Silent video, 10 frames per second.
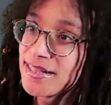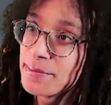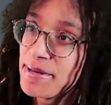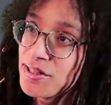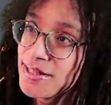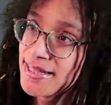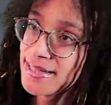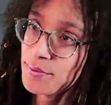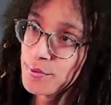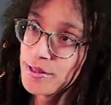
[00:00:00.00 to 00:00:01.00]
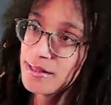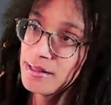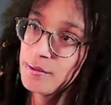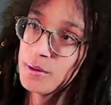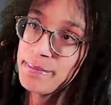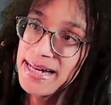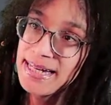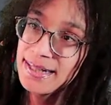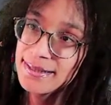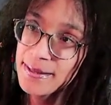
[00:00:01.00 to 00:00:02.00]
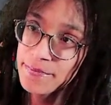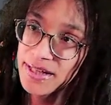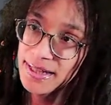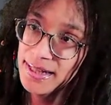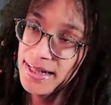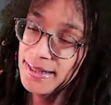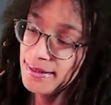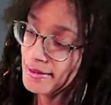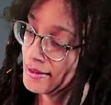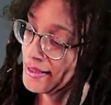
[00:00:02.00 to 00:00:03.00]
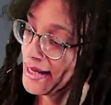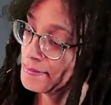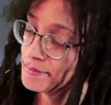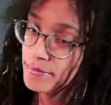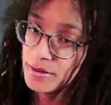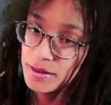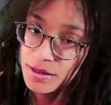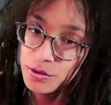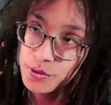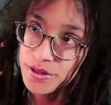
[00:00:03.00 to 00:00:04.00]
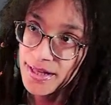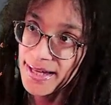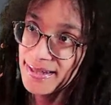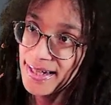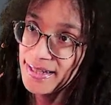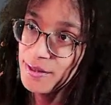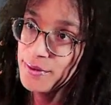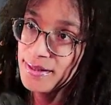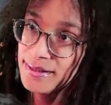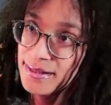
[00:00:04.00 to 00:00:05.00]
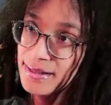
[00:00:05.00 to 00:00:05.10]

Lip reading: especially since we're making something in a game tool set that uses